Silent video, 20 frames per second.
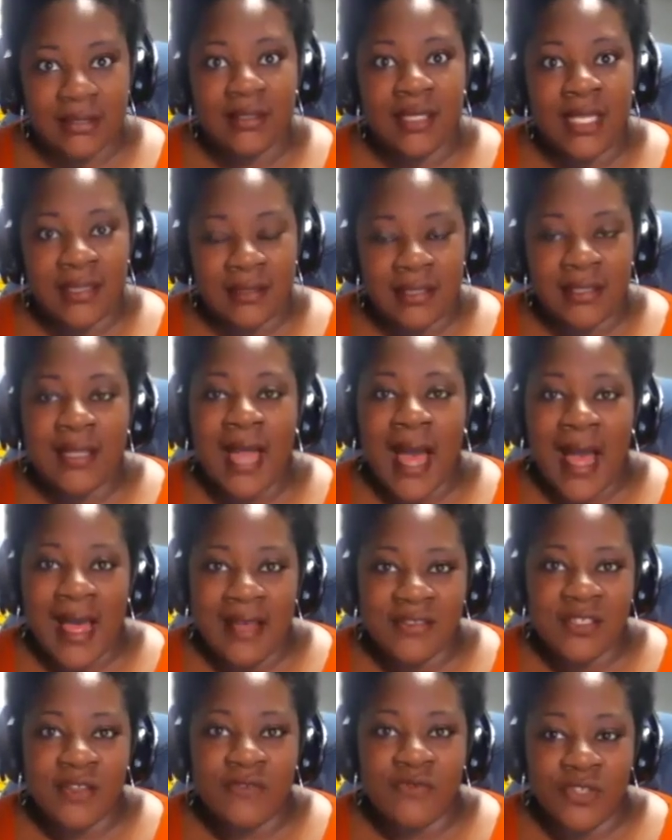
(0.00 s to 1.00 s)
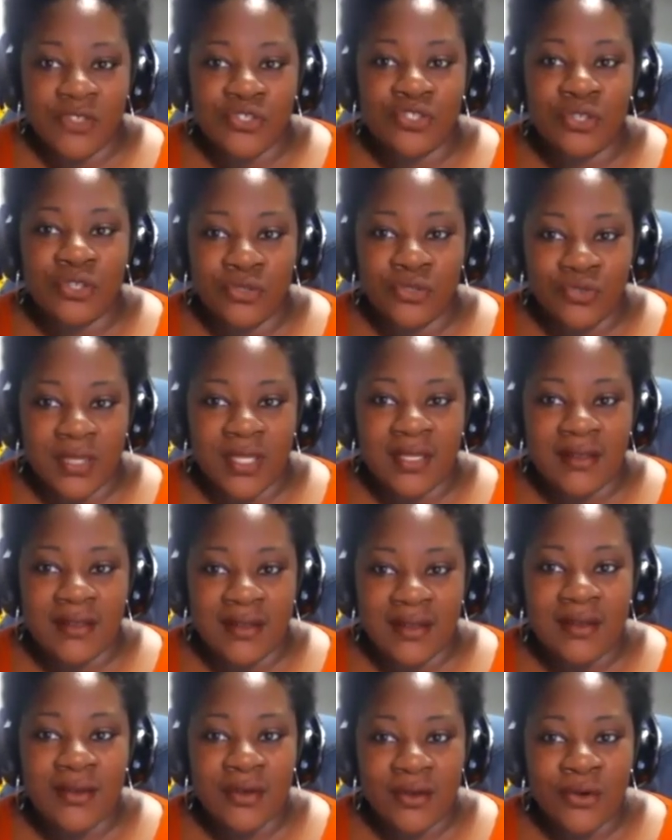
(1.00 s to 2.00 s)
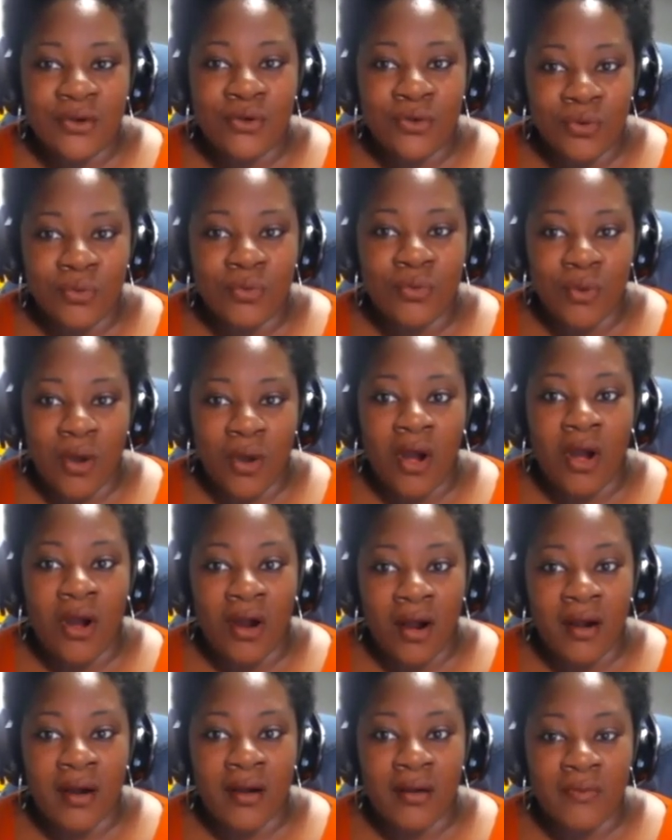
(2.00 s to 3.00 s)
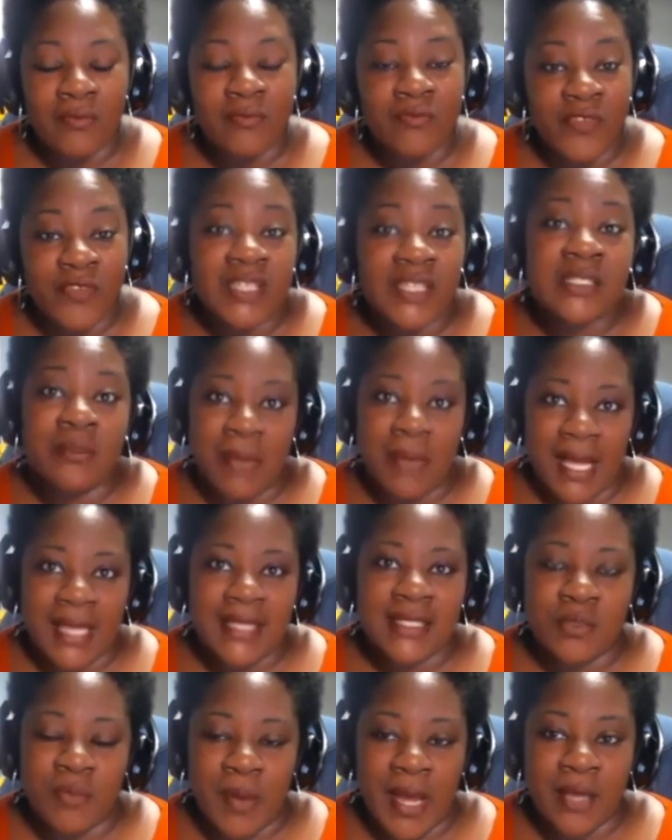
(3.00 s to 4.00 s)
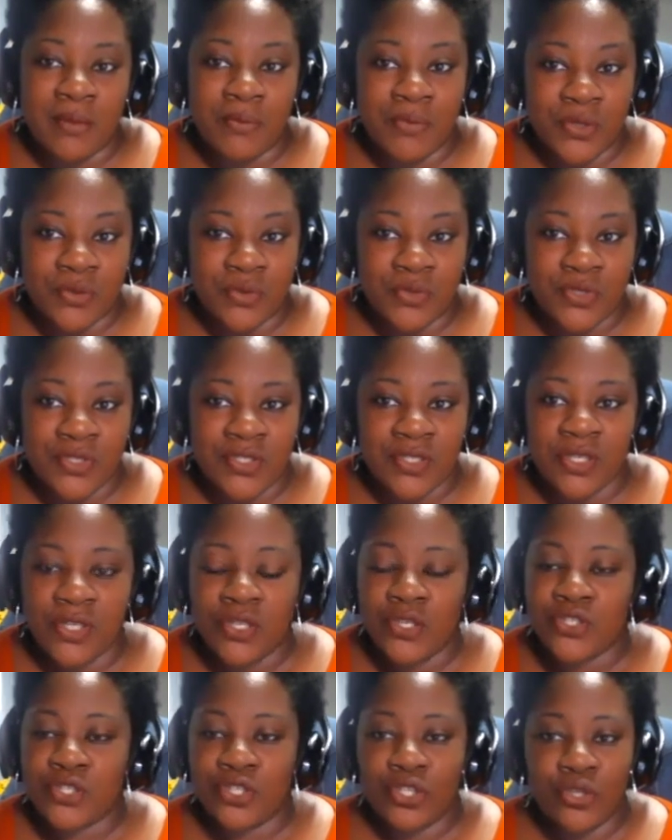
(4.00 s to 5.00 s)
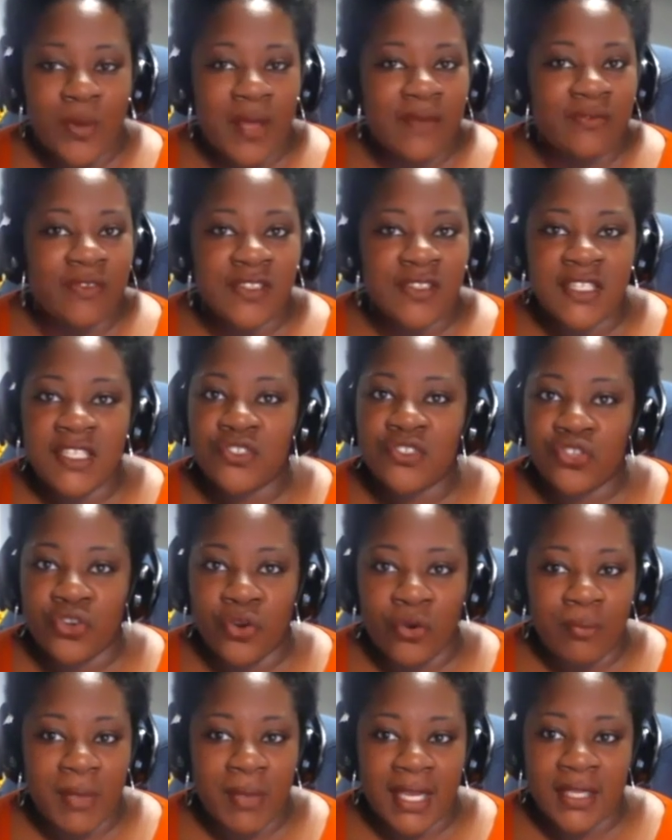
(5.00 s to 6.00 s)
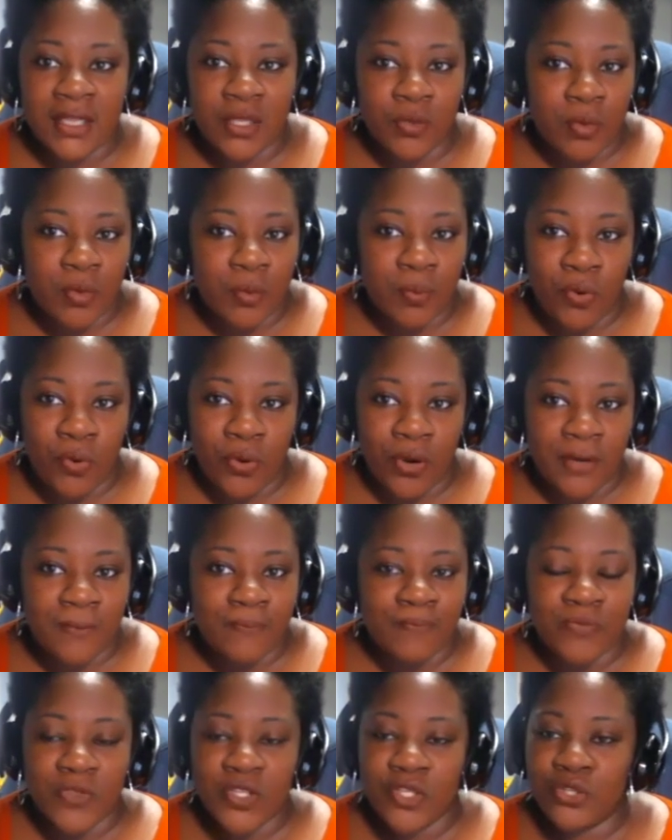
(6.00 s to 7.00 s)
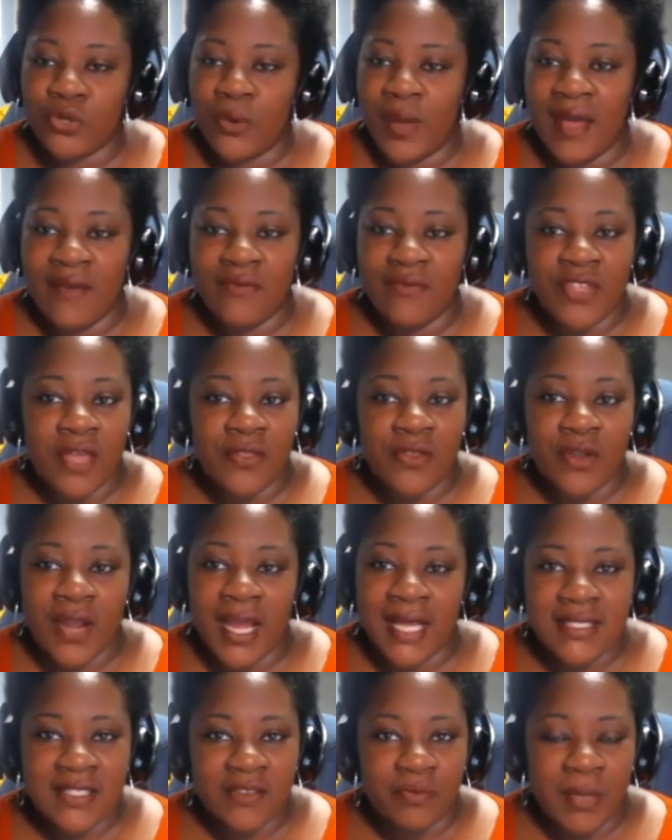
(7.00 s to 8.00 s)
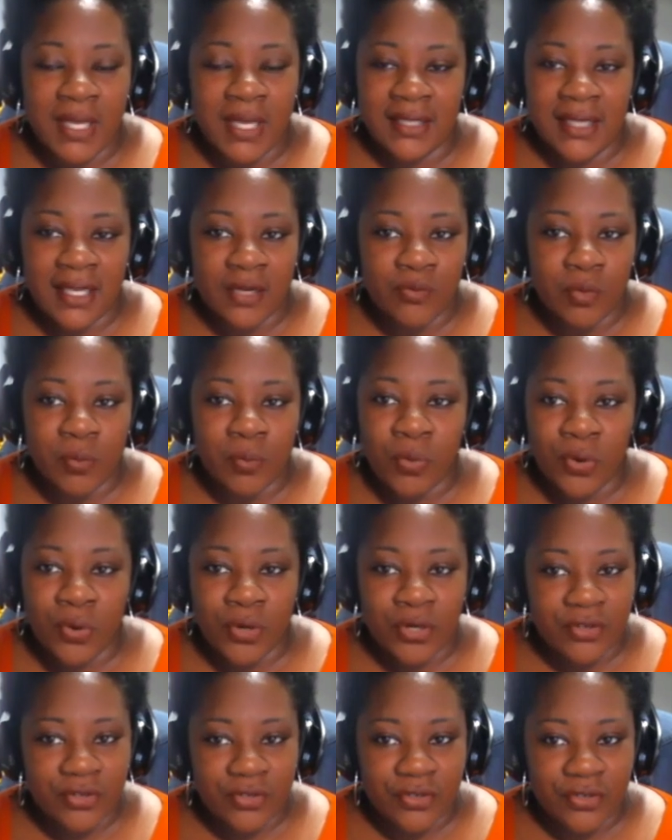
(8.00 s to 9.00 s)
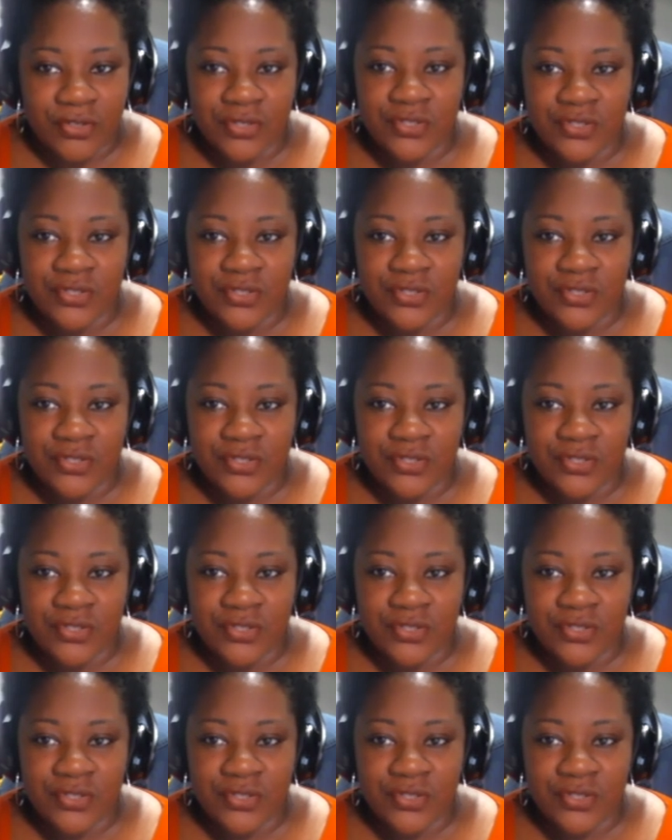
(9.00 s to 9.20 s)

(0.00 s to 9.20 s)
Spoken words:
in the lives of the children who are victimized by abuse. So you don't have the teacher making the report. You don't have the other kinds of mandated reporters